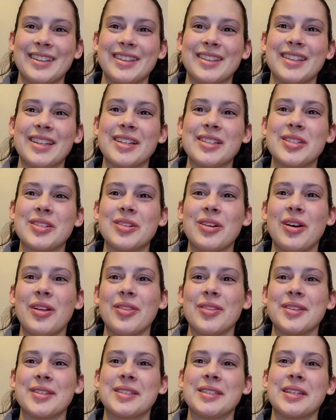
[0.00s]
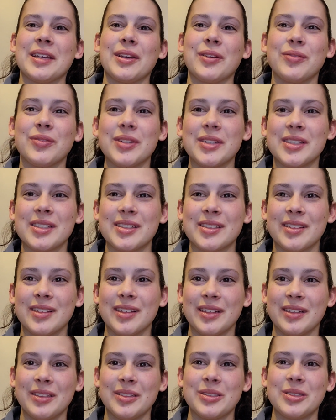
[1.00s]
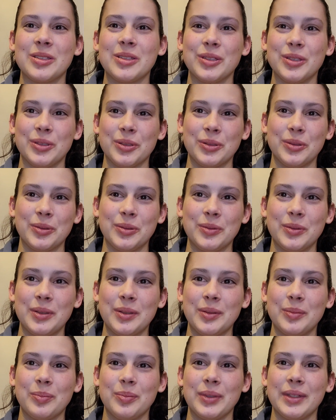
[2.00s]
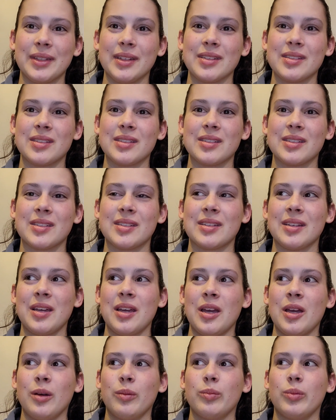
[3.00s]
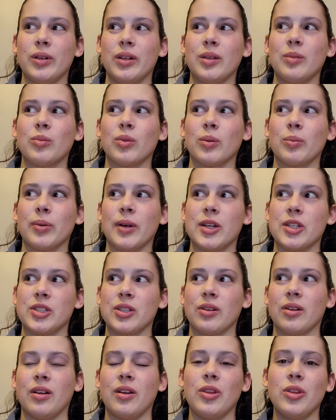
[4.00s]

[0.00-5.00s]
that's not the safest thing to do because it's putting more pressure on